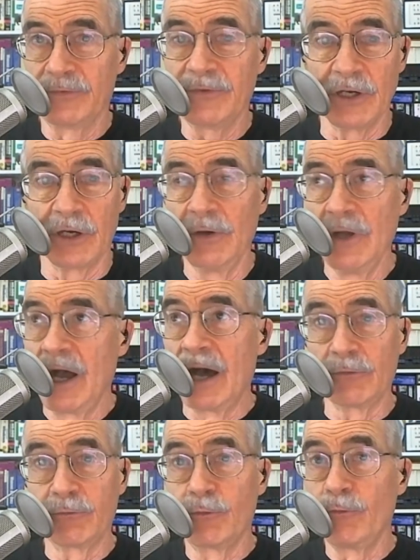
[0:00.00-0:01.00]
you know,
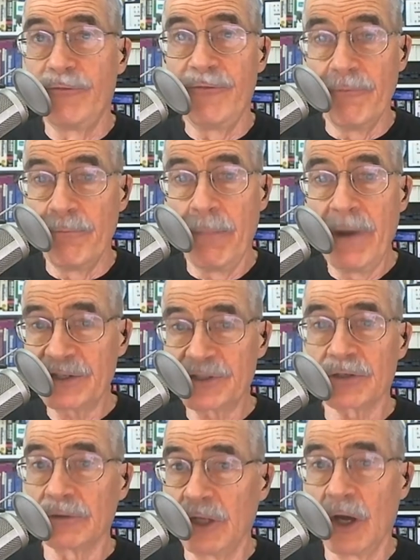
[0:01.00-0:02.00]
a
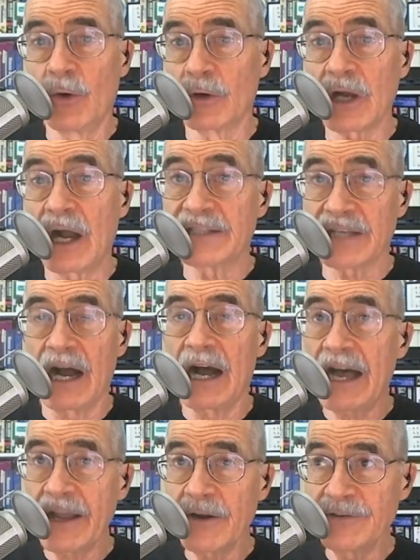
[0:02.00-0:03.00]
much lower, it's a
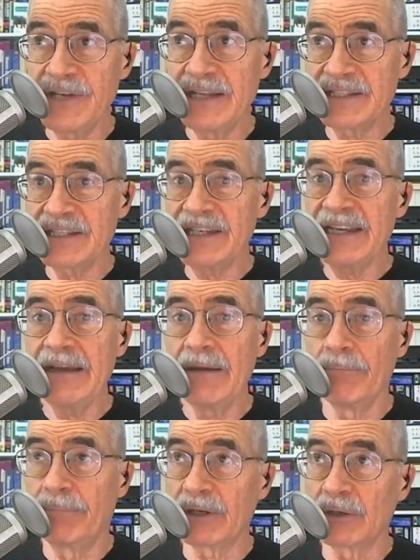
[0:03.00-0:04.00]
higher density
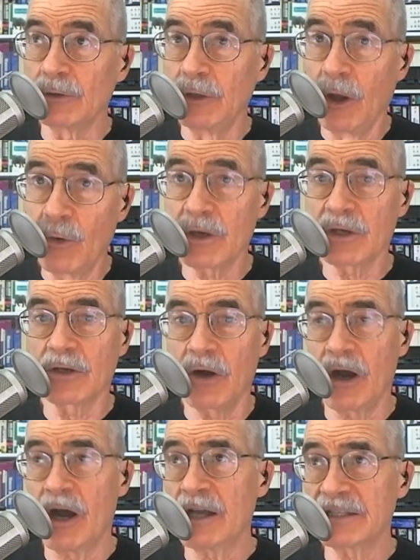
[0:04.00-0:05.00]
but lower
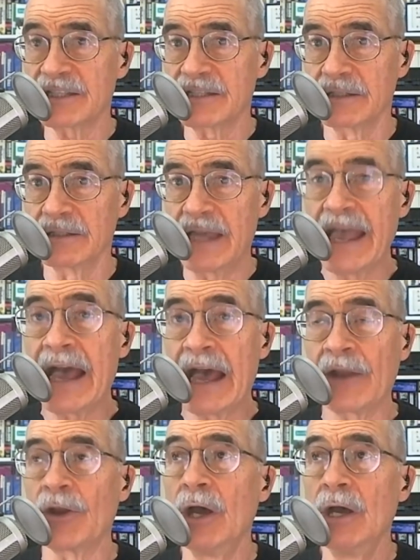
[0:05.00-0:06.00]
cost
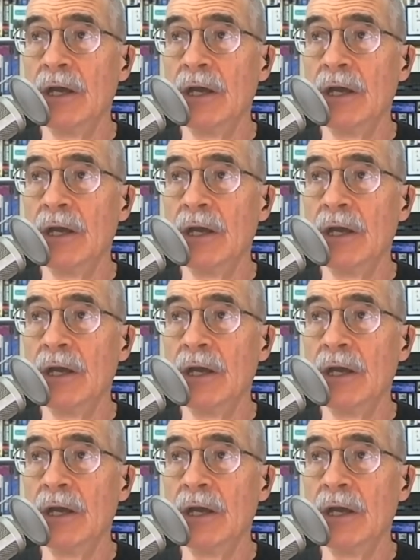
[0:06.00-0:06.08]
and